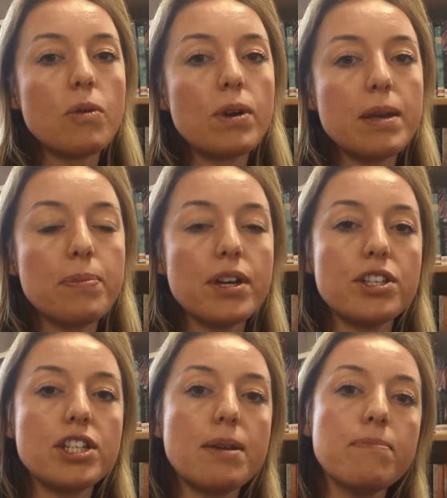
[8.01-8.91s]
We put
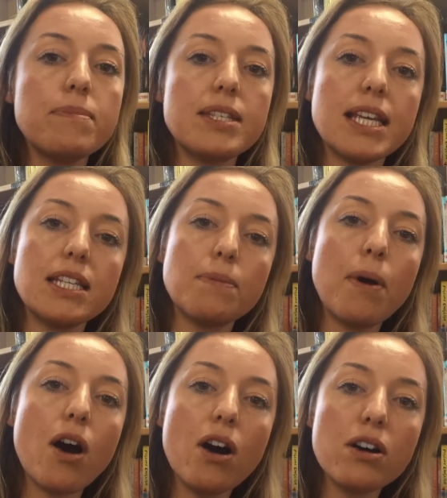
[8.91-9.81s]
gyms into
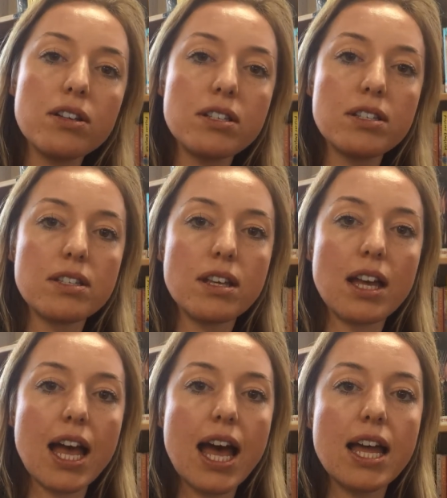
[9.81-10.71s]
parks,
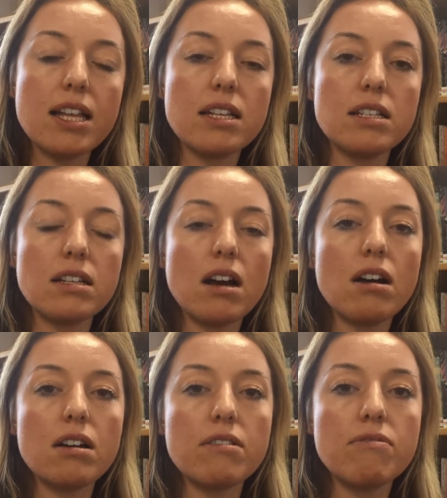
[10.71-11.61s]
and
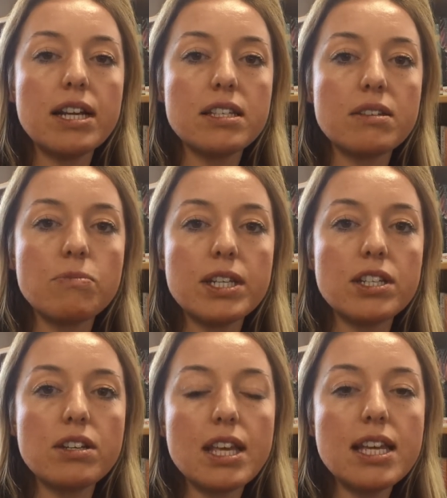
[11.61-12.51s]
the reason we
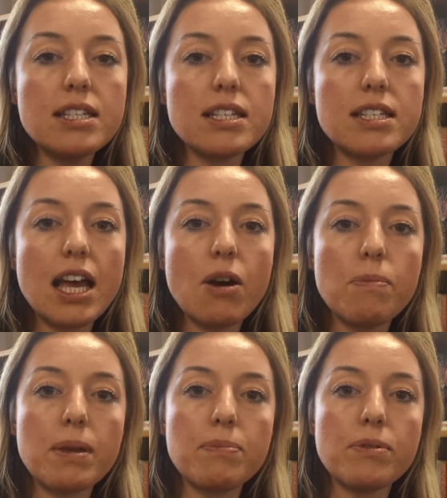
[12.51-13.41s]
do this is to help
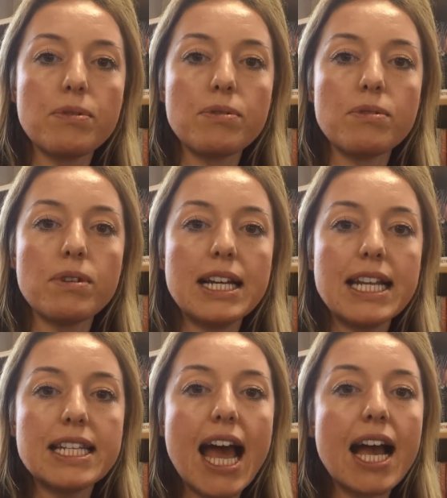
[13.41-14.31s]
people
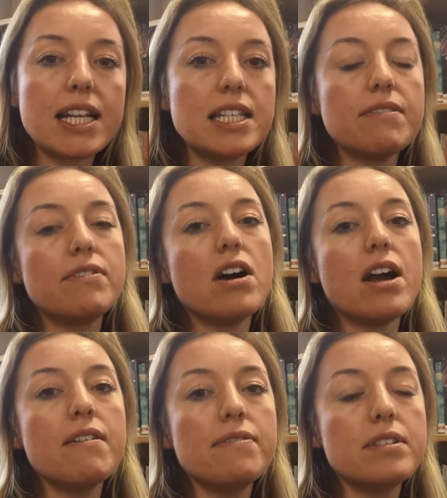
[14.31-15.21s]
lead active
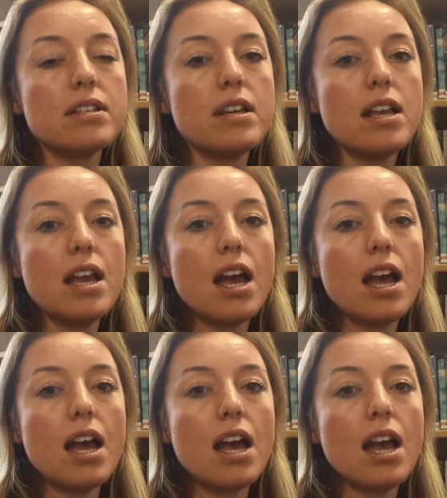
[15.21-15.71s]
lives